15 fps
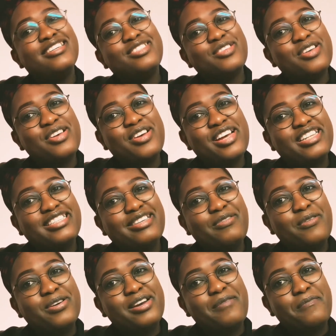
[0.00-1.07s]
so you can see
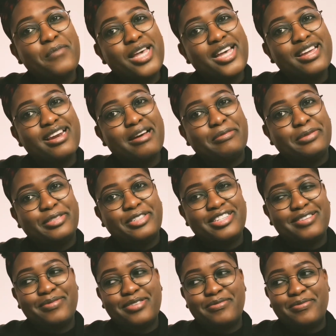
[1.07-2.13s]
what I mean about
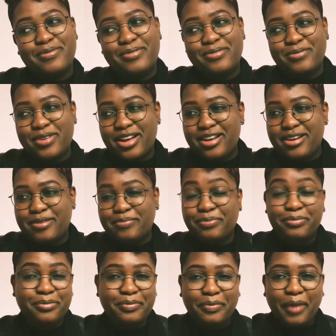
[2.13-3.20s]
German
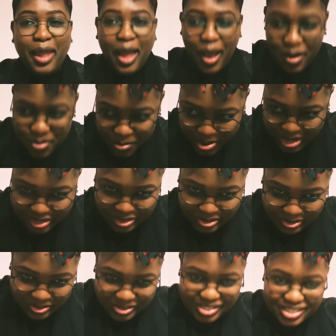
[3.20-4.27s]

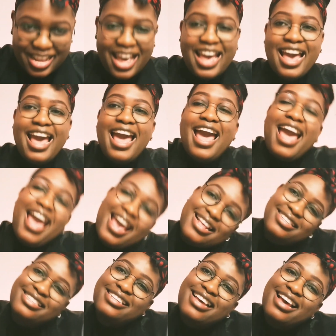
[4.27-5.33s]
windows.
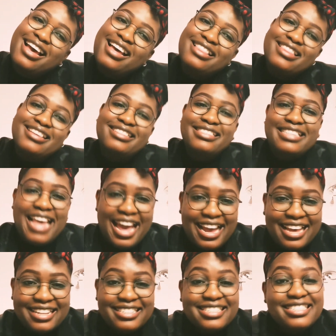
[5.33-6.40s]
And the
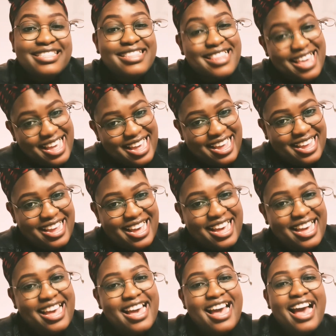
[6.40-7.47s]
second thing
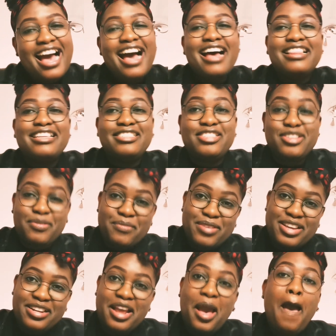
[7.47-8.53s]
are the
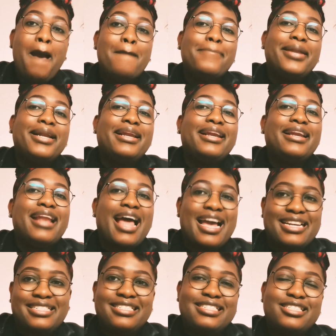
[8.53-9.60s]
German
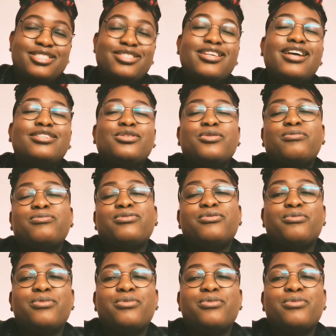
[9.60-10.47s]
blinders. Also